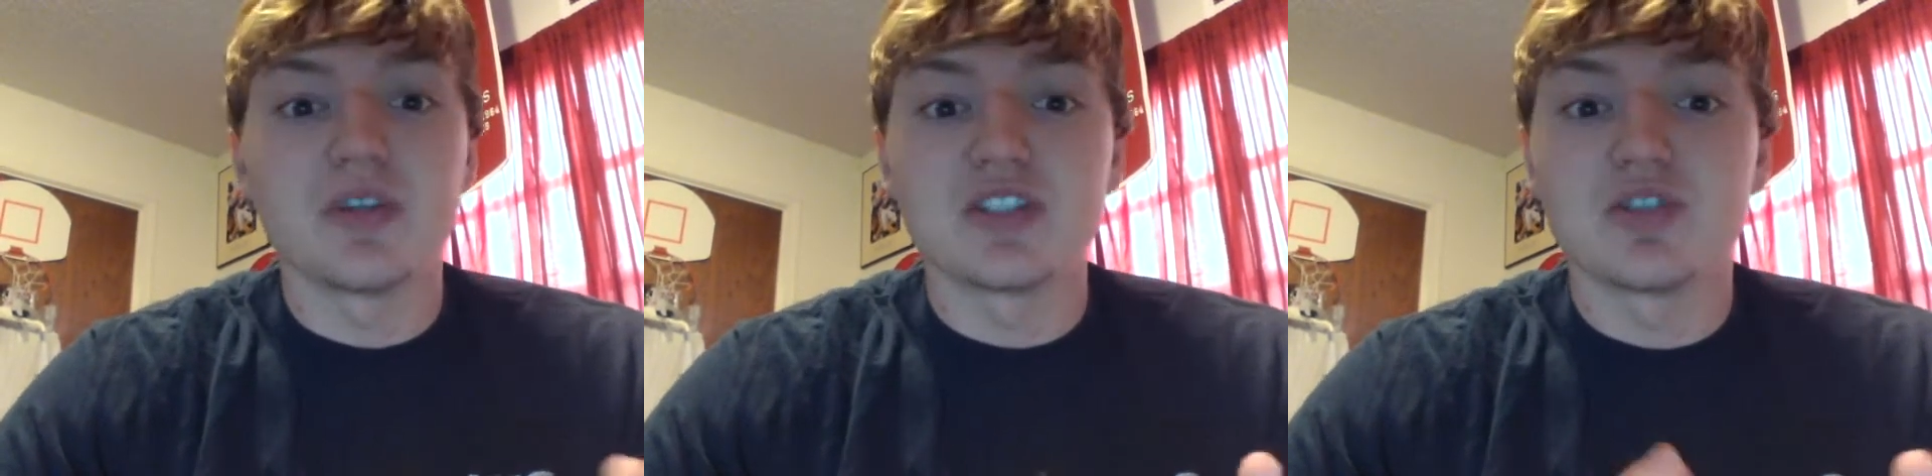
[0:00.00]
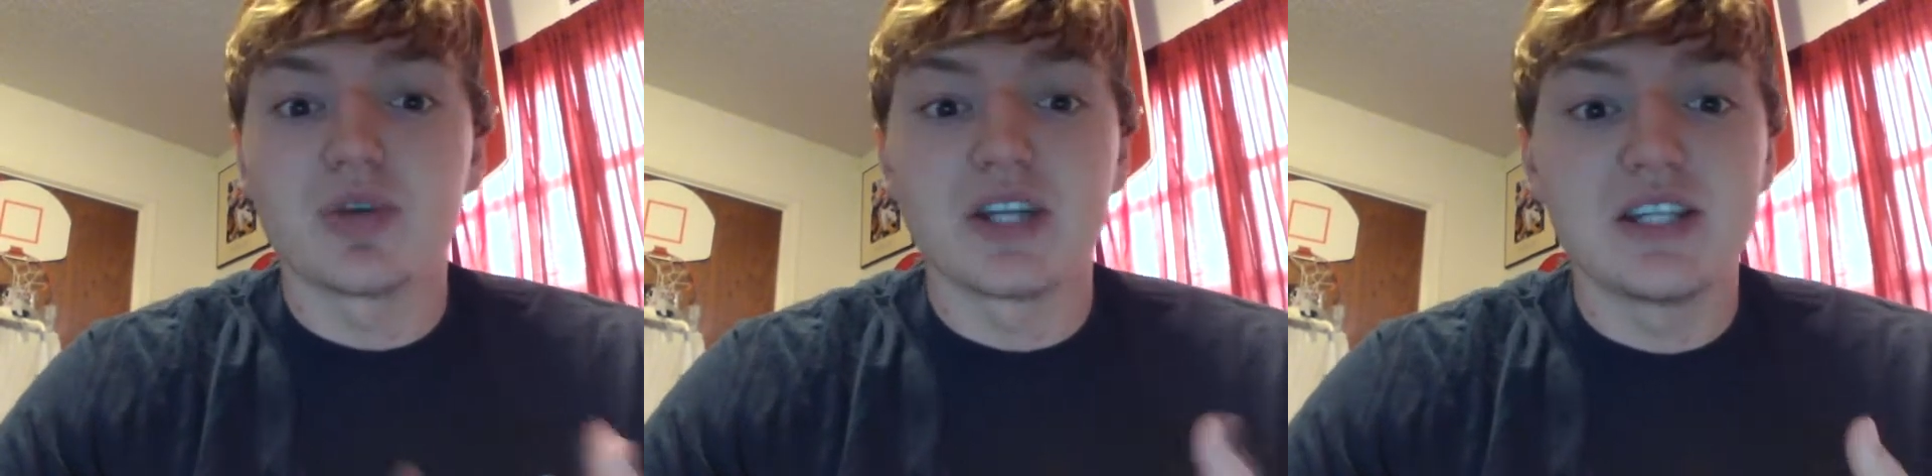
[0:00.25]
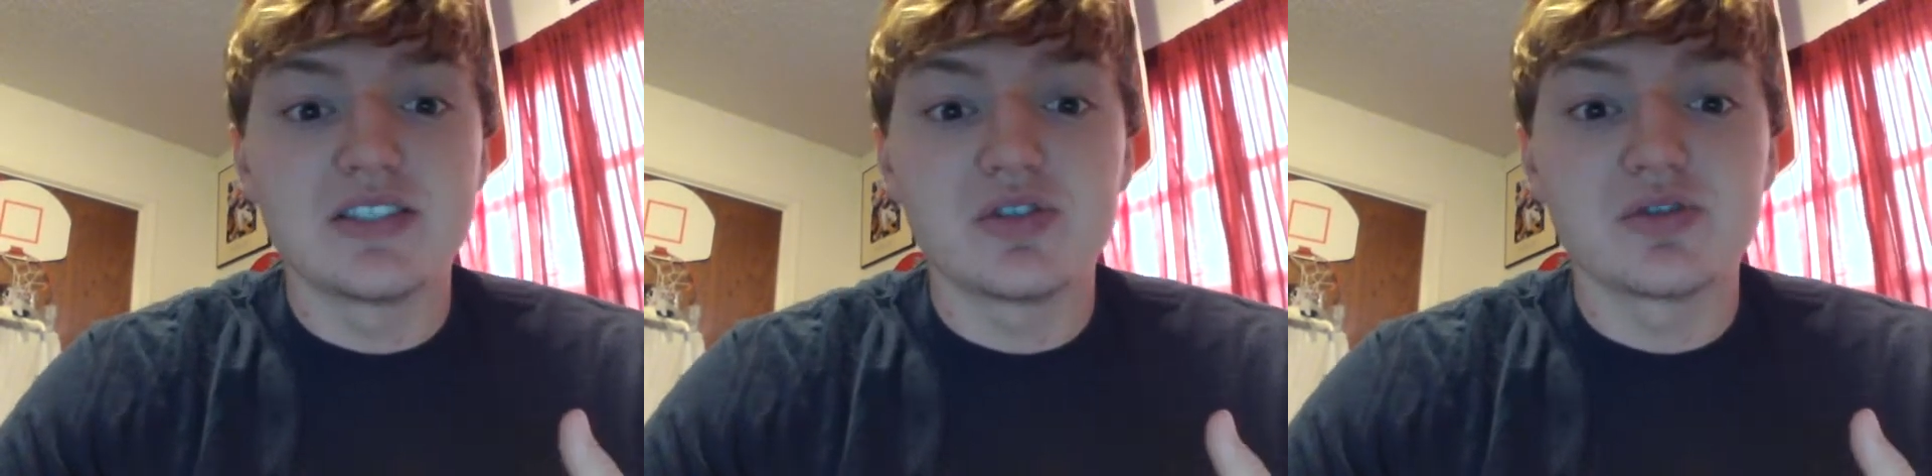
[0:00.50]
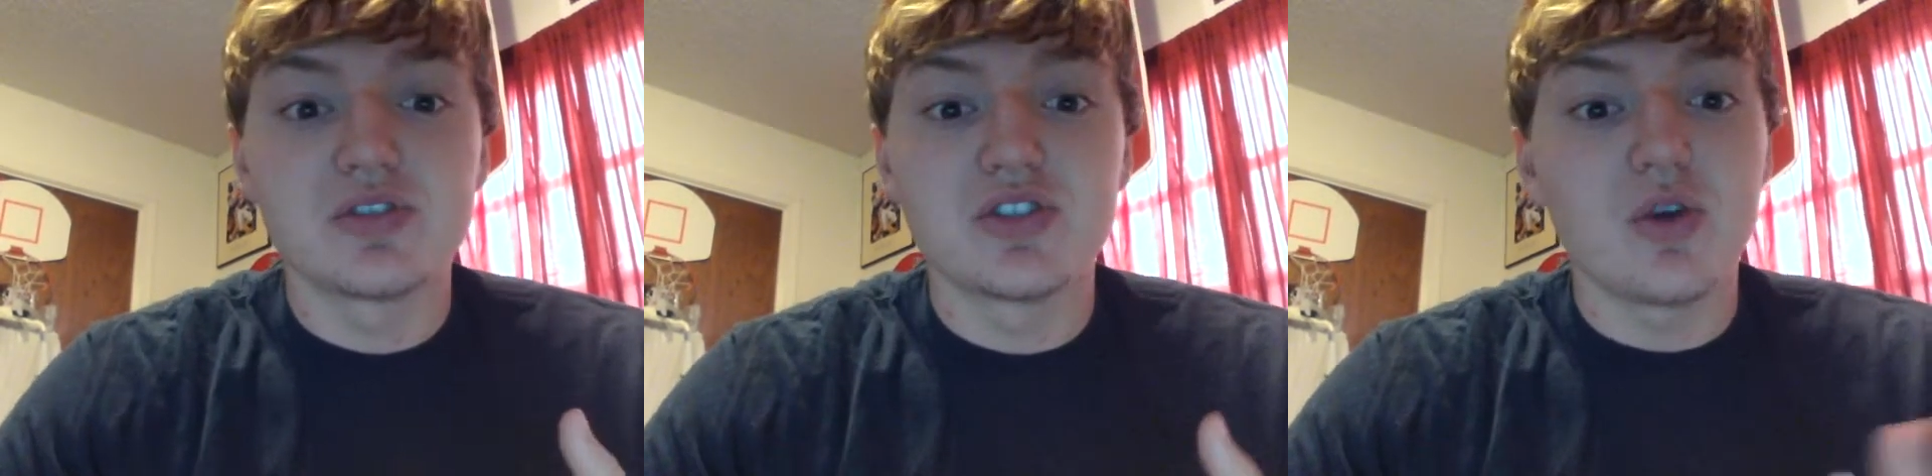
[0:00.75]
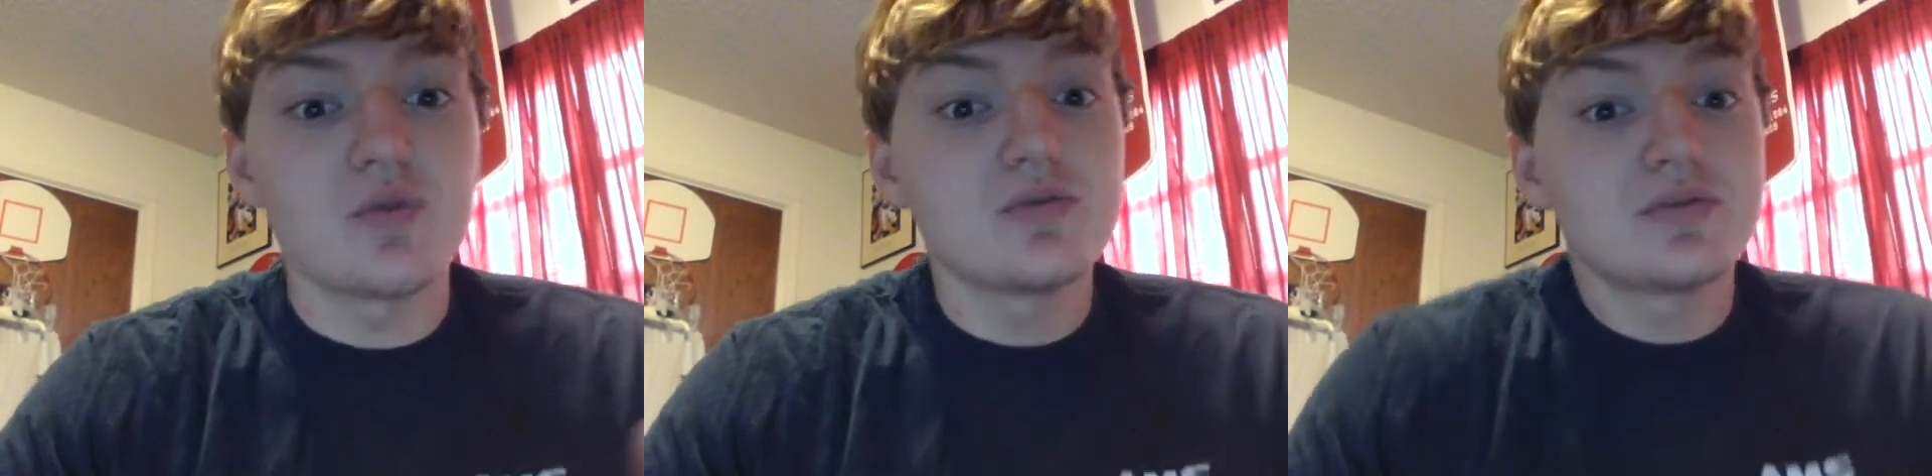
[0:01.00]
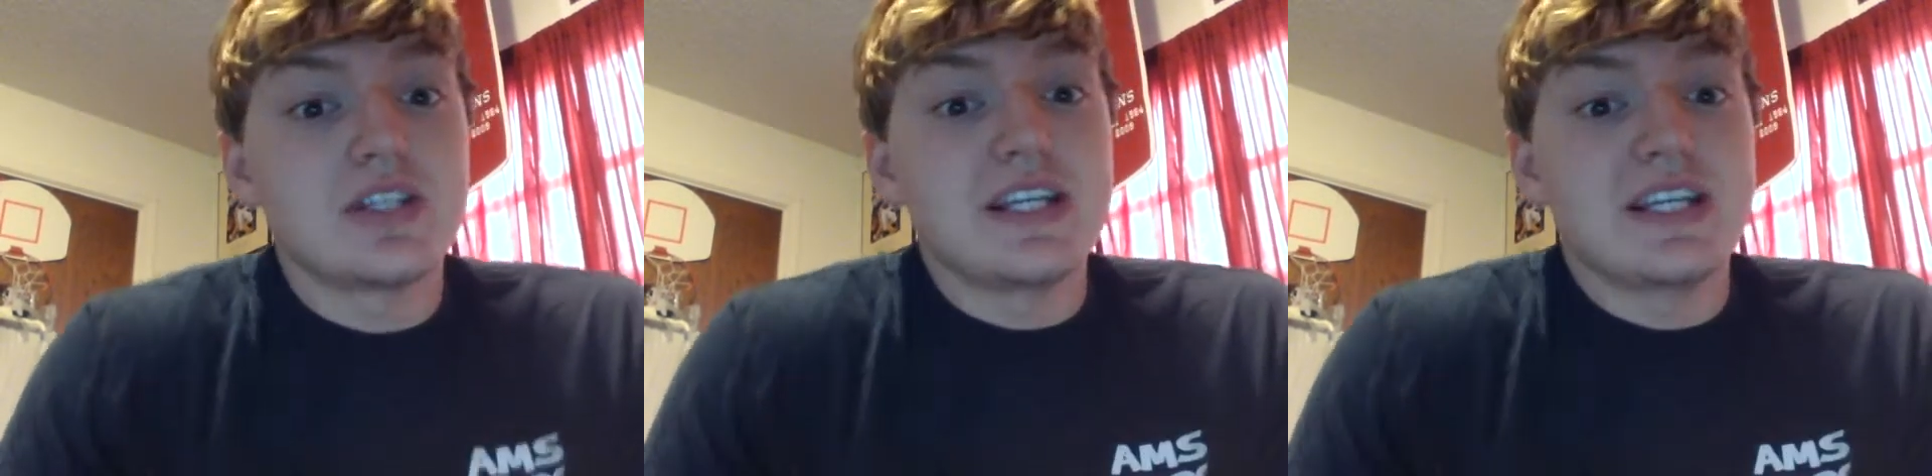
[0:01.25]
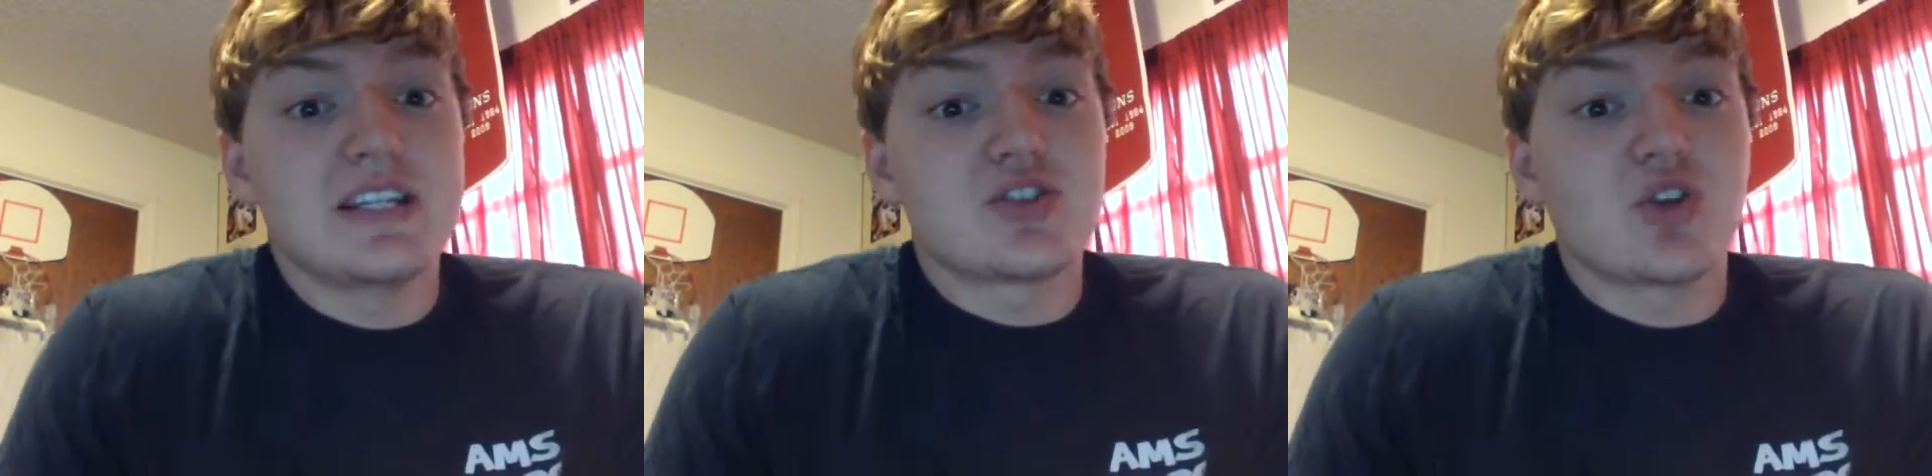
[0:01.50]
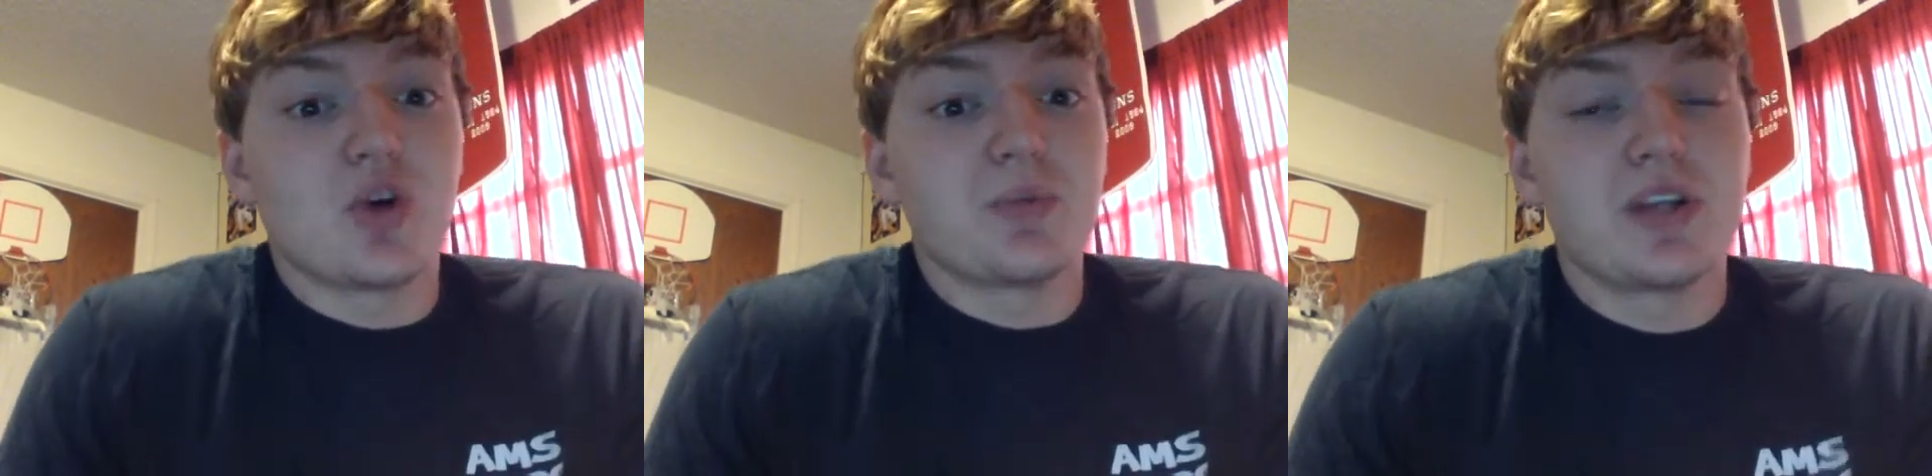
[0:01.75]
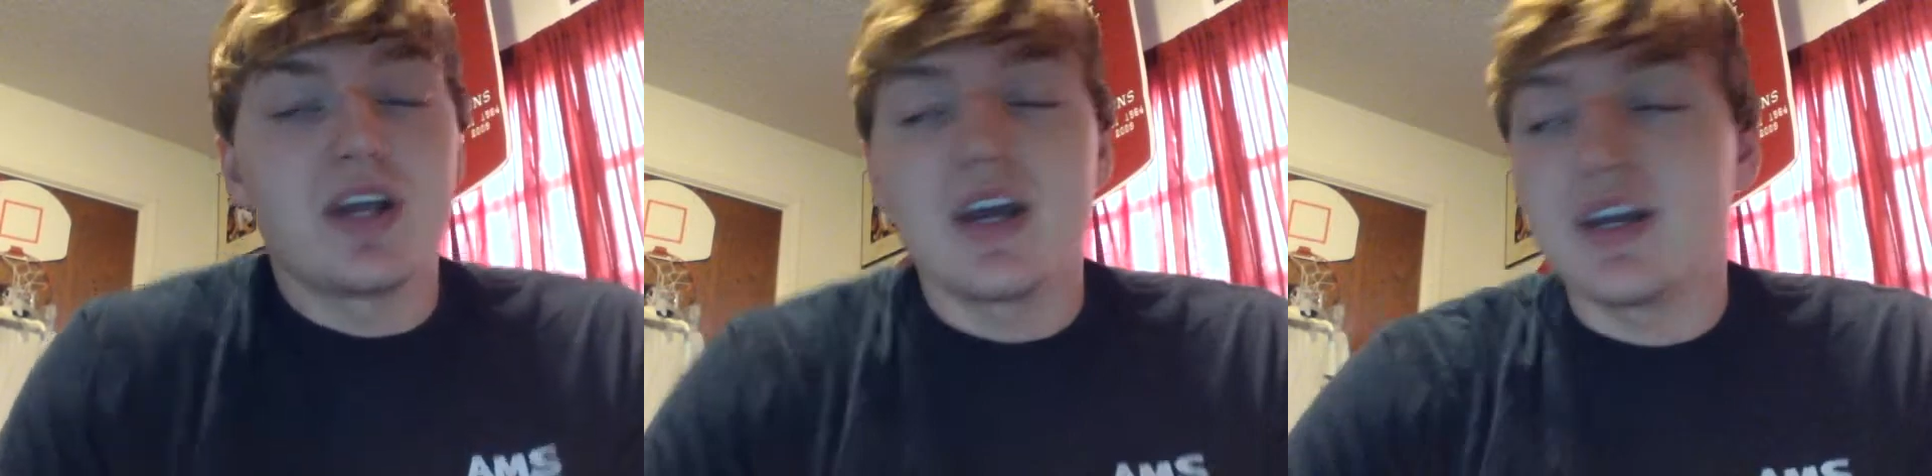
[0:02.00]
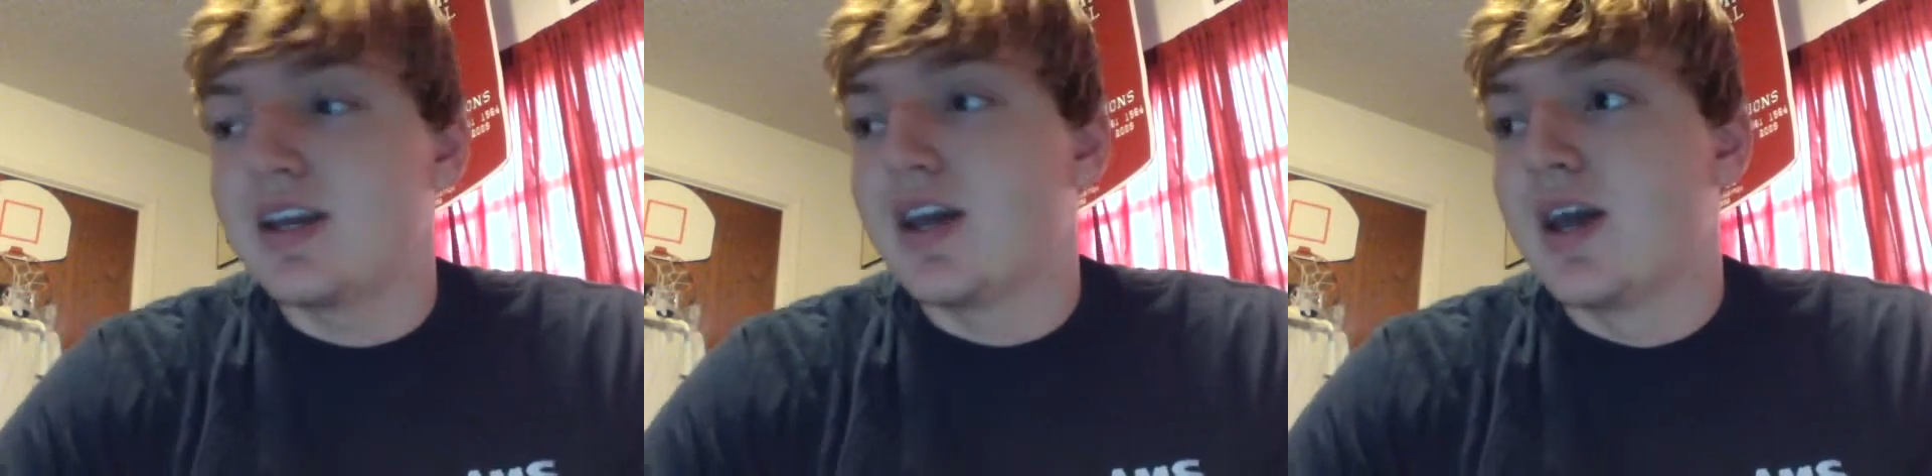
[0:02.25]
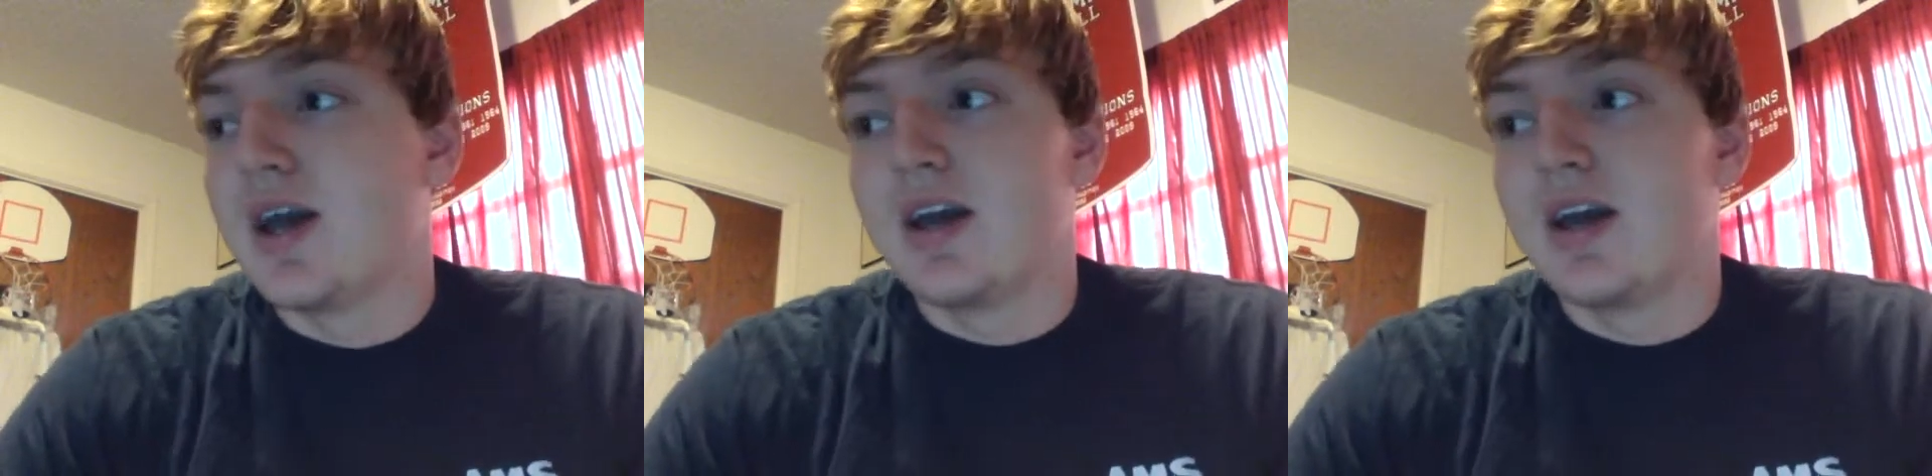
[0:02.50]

mentioned Ricky Seals-Jones. He didn't show up today.